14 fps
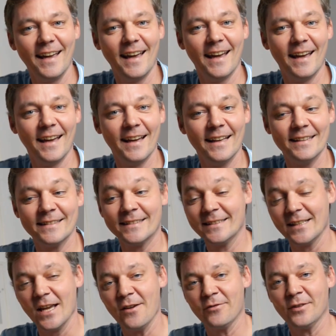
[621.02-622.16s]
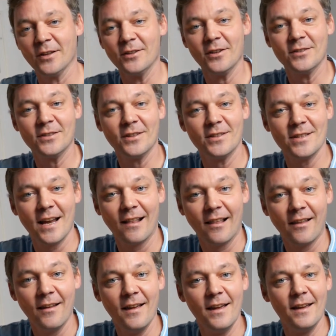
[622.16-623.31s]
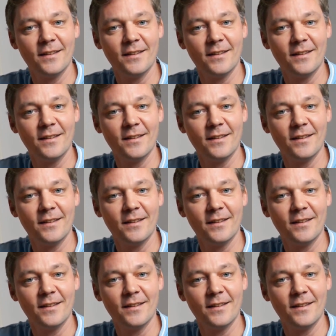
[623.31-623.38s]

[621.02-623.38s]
And if you're new to your channel,